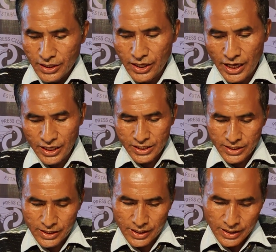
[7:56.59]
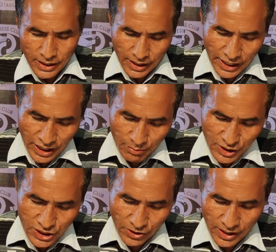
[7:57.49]
here is clearly
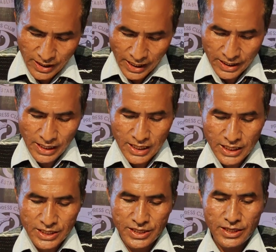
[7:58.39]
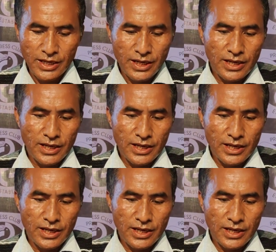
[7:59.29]
mentioned that the lease,